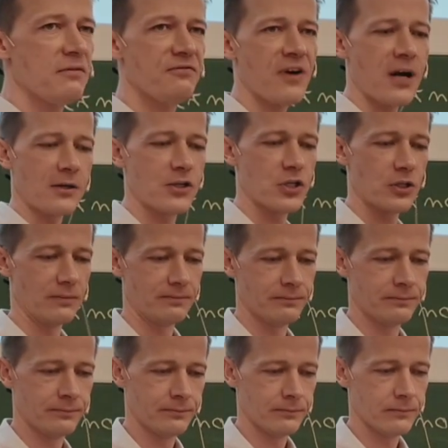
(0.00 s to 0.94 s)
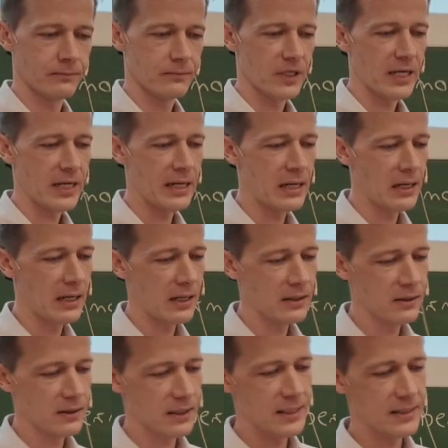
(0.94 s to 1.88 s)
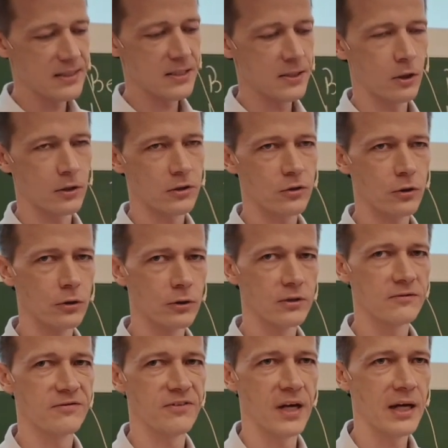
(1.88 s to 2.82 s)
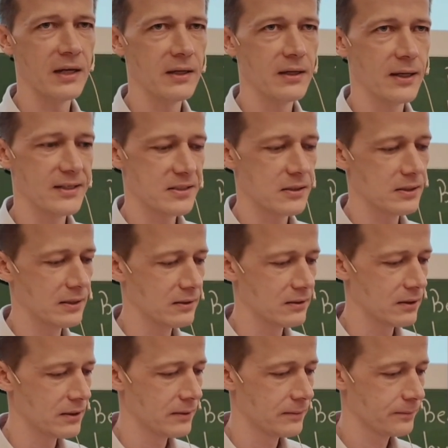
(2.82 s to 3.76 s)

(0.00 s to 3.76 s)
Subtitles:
function, and it's not called phi accidentally.